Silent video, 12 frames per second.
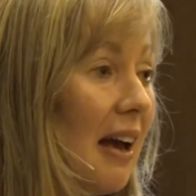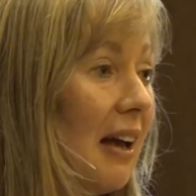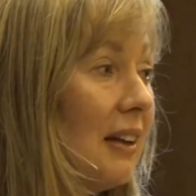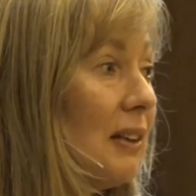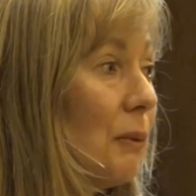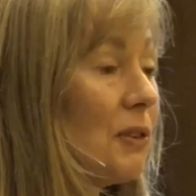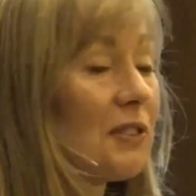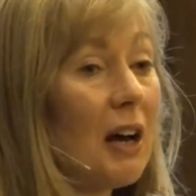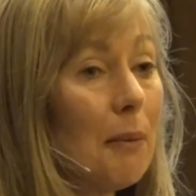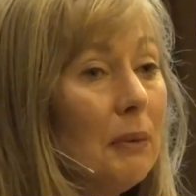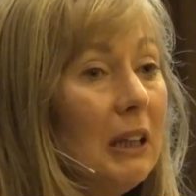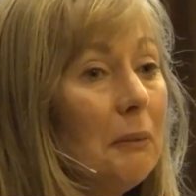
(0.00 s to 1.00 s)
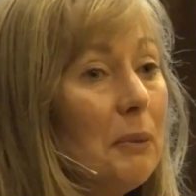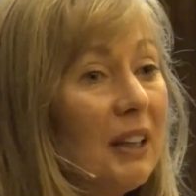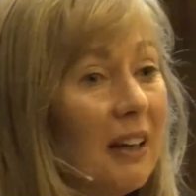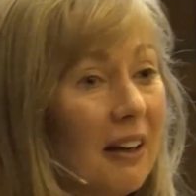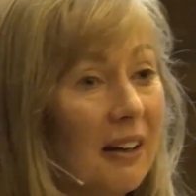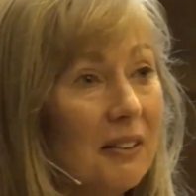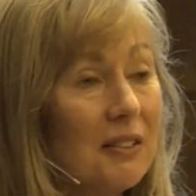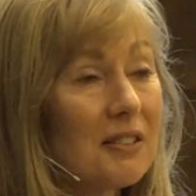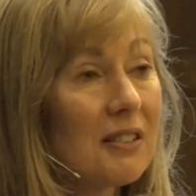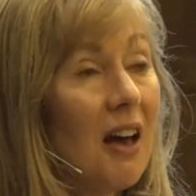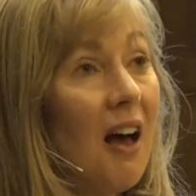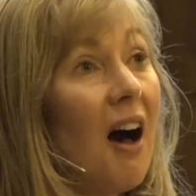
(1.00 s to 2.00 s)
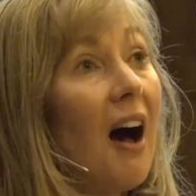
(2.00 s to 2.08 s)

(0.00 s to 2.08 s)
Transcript: And it was humbling because